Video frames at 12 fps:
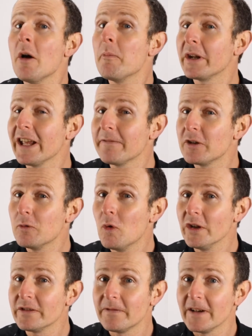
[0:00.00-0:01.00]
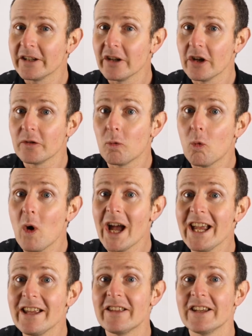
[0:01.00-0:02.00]
But if you want to find out
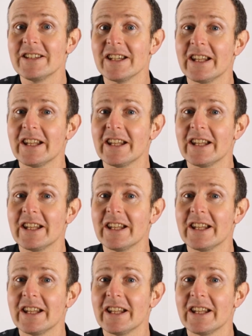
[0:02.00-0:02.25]
why this